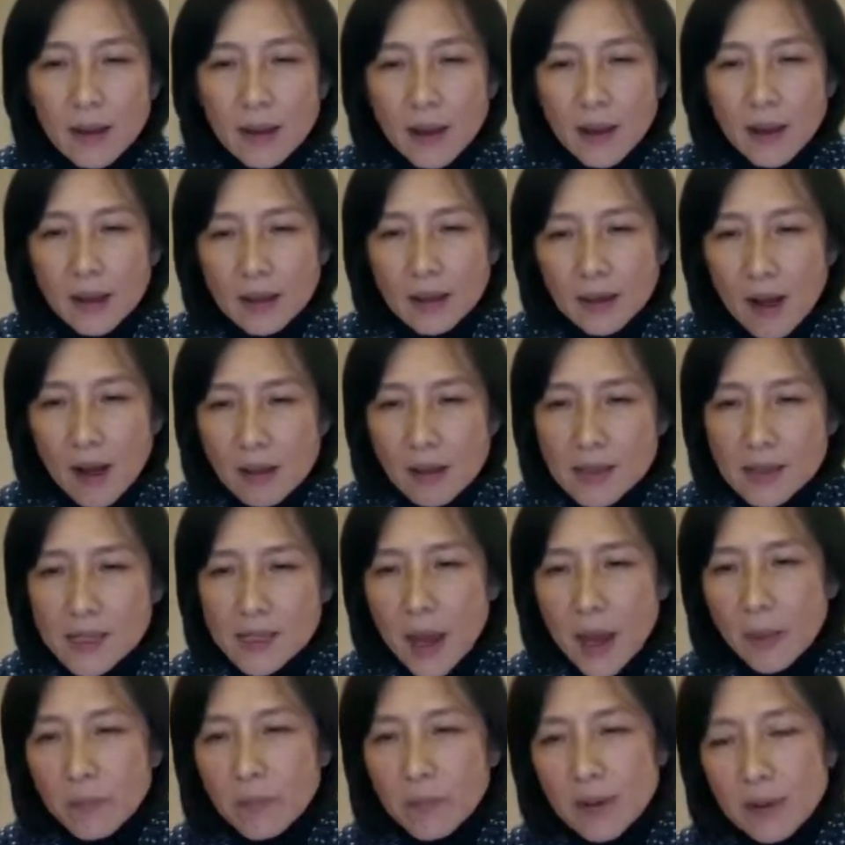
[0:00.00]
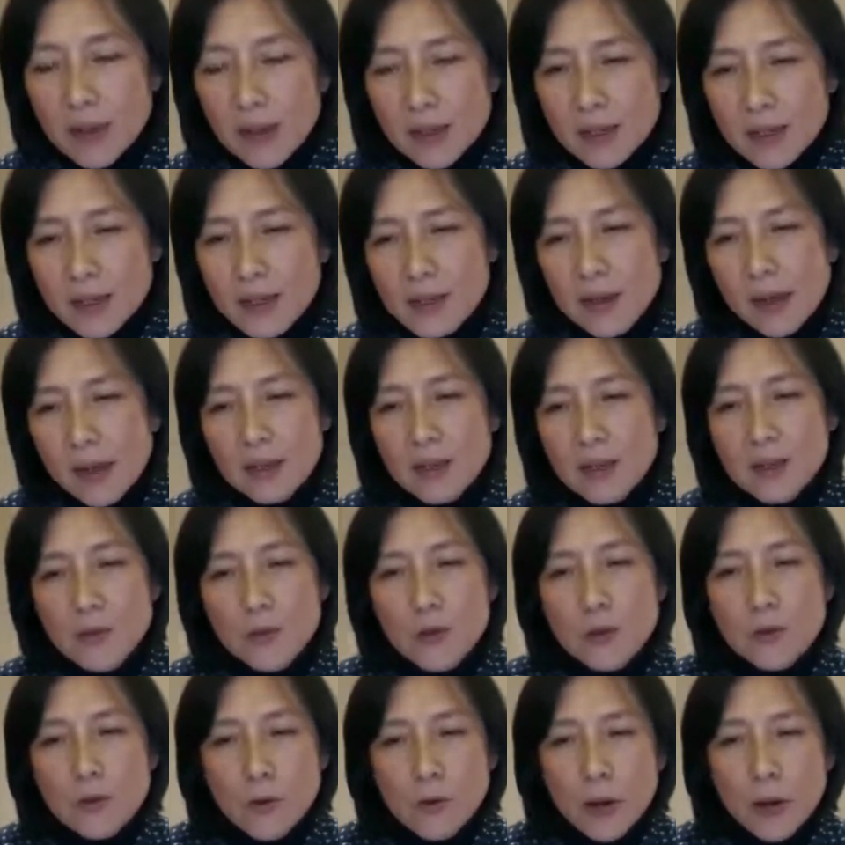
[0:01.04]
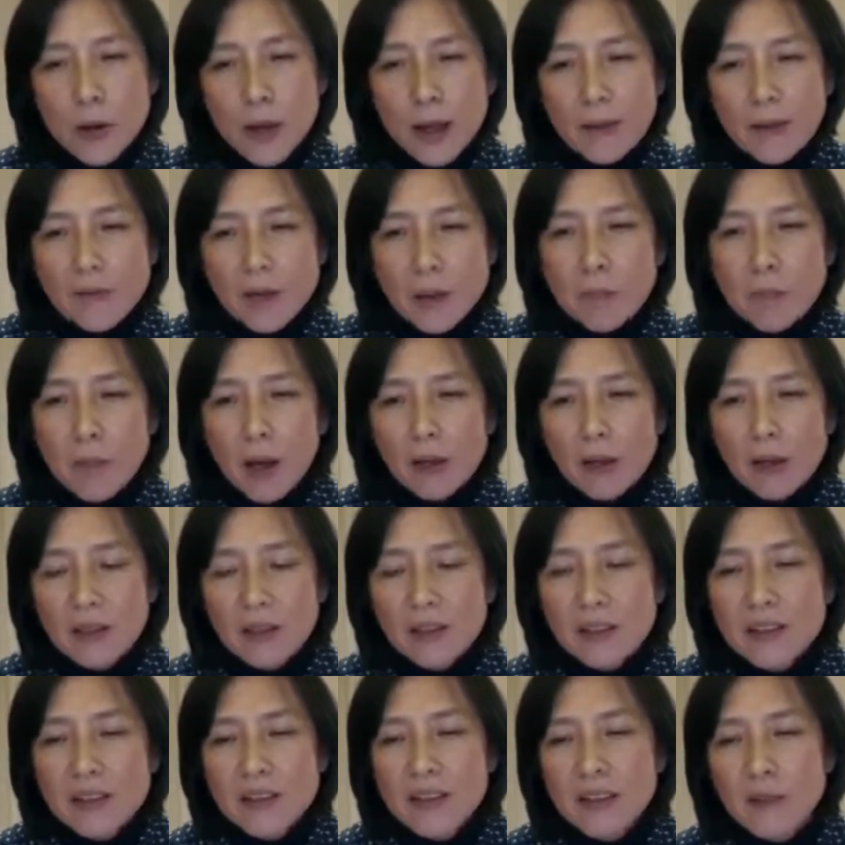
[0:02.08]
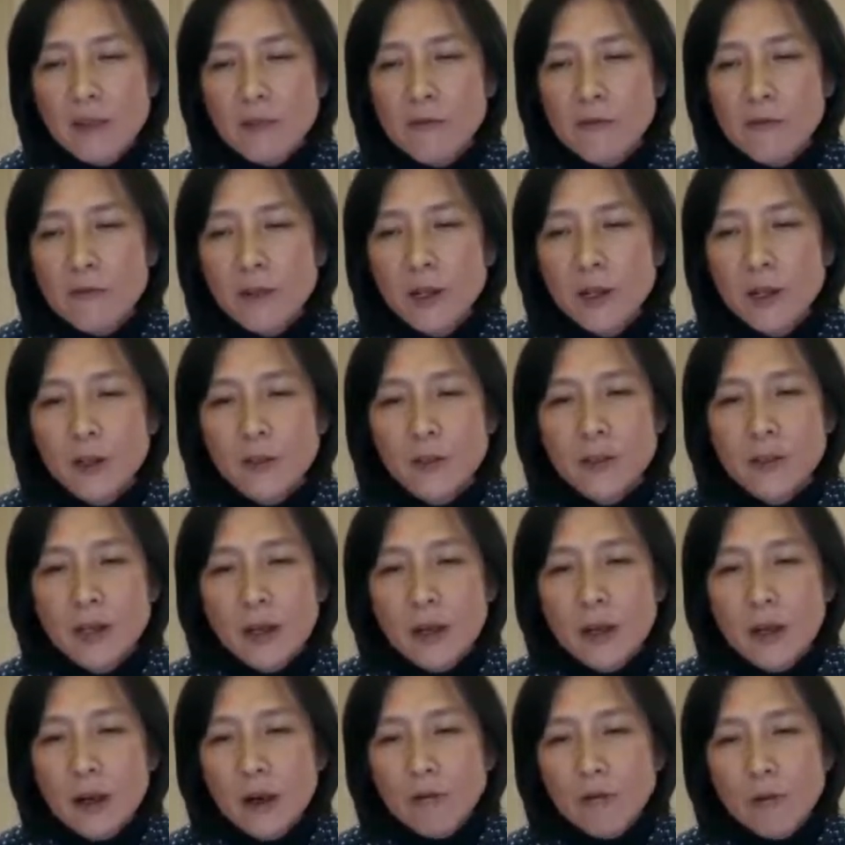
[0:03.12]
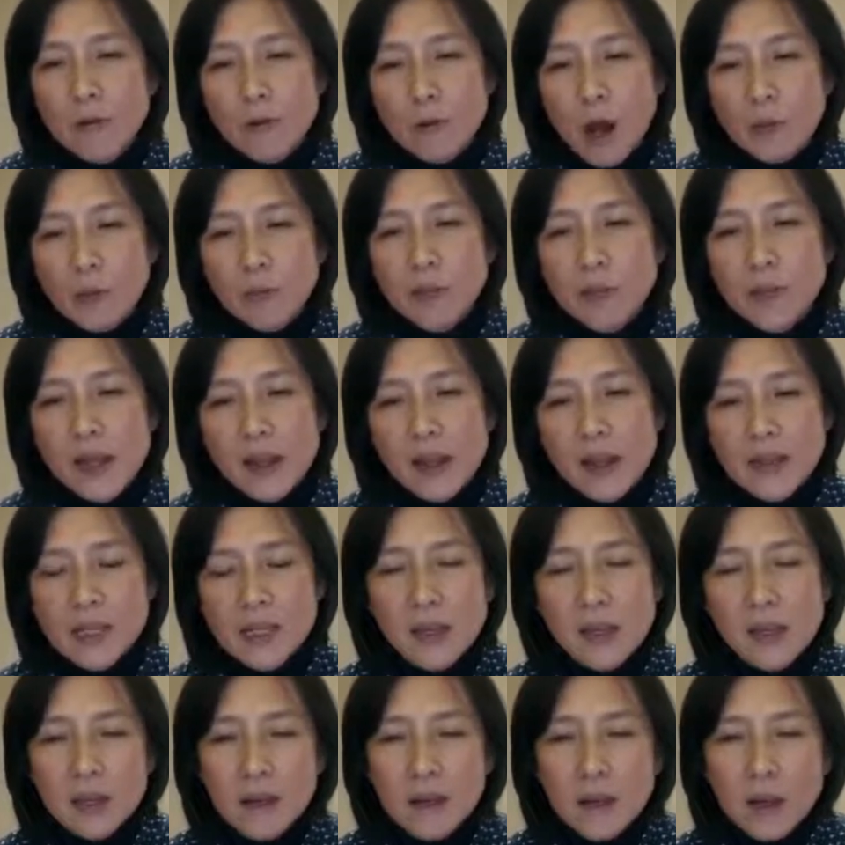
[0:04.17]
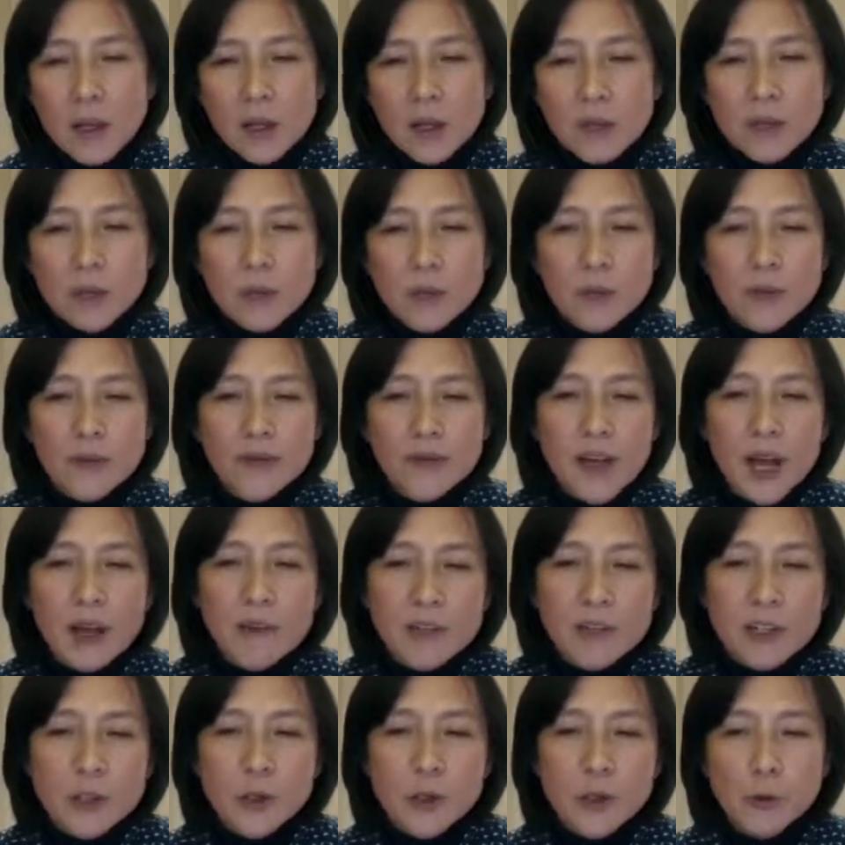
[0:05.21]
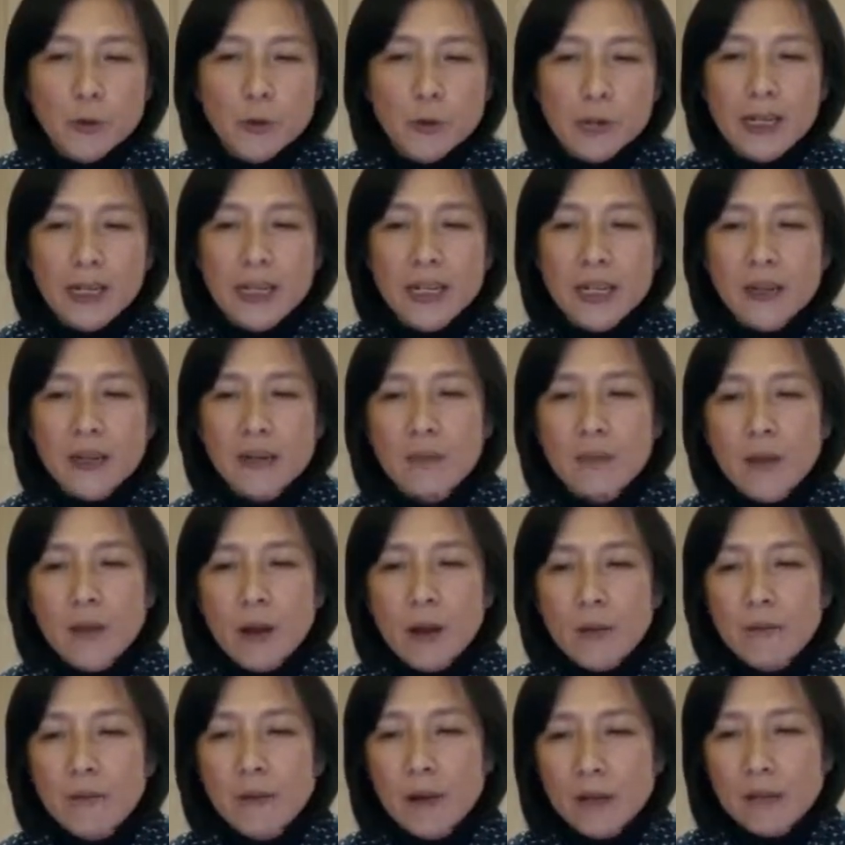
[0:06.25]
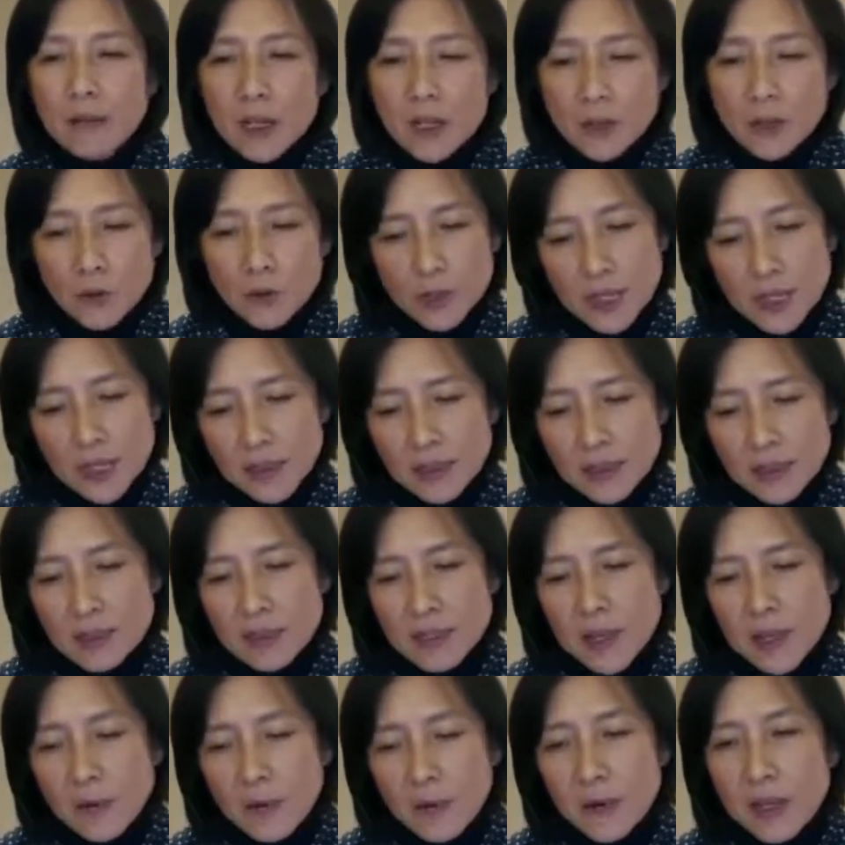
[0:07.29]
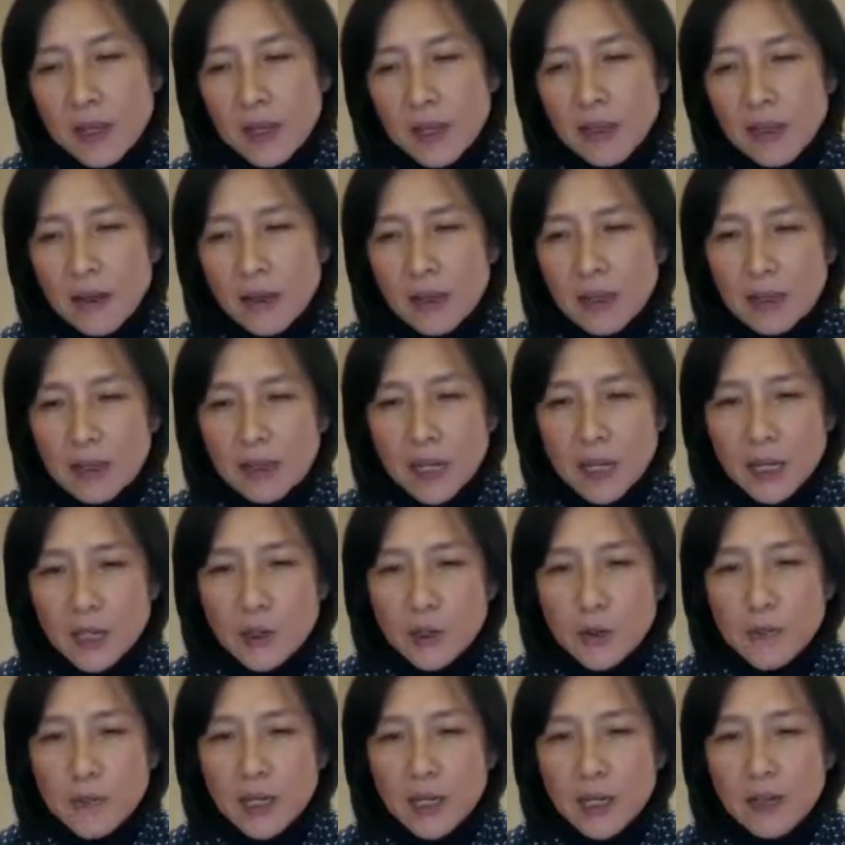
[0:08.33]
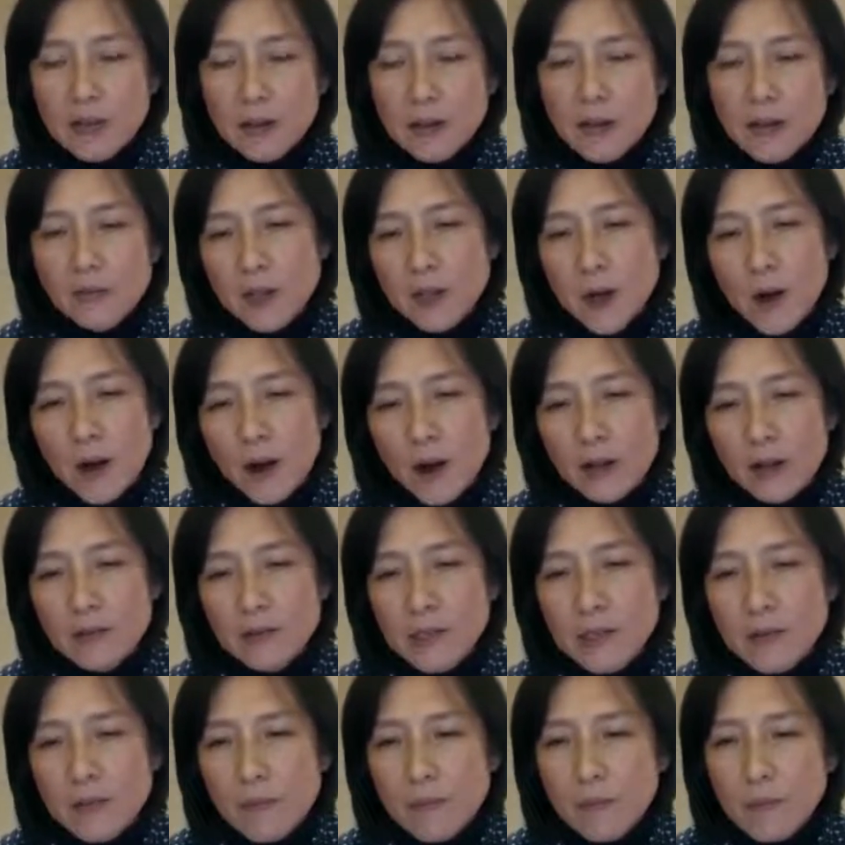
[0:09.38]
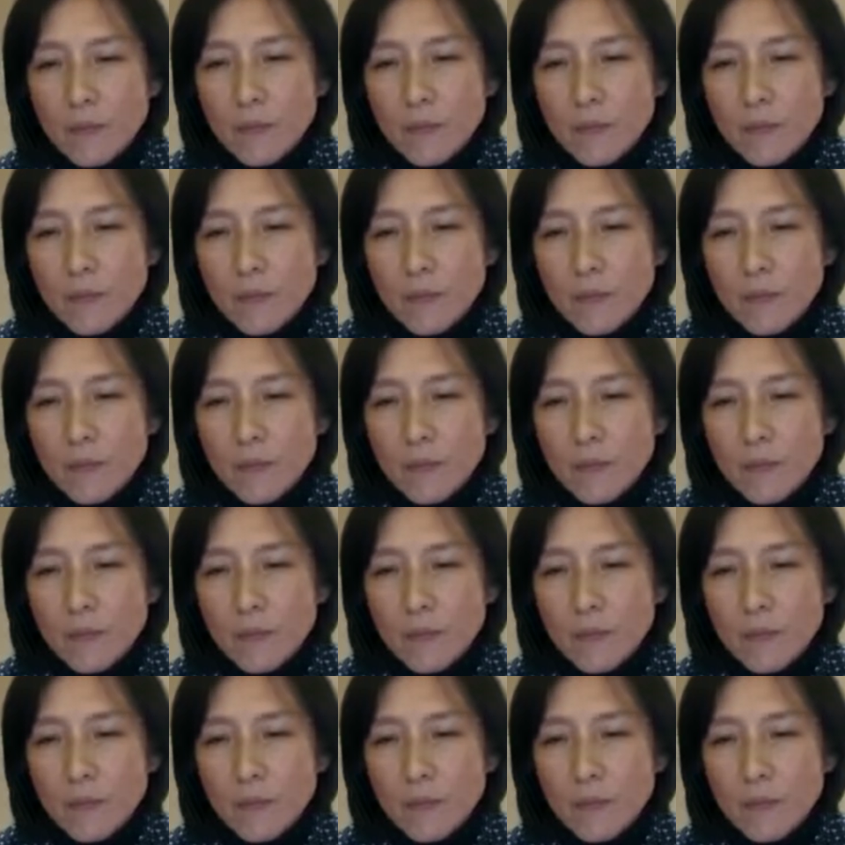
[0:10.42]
And the concept is to have a monolithic field of ground planting to provide visual relief from the utilitarian engagement of cars.